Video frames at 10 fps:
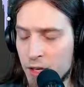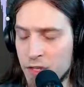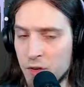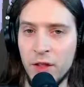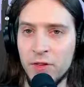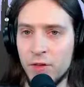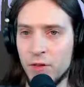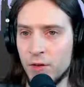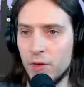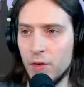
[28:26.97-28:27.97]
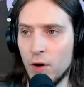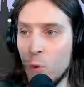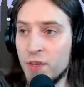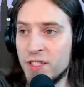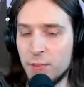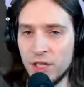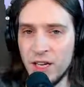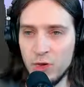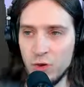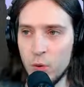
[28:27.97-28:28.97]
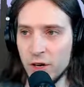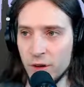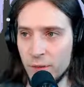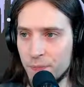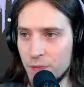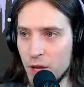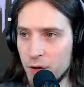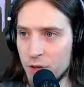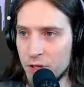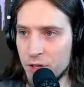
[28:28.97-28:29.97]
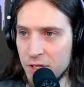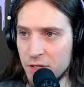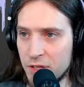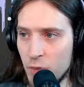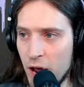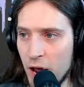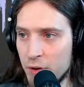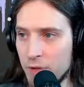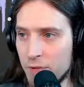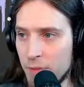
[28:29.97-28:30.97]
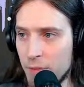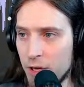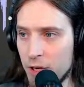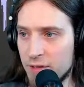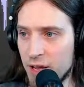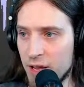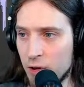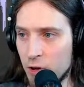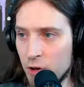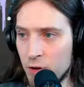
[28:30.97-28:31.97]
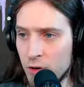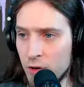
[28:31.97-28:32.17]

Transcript: so that it opens up the gate quicker. You can see this ramp if I make the attack long.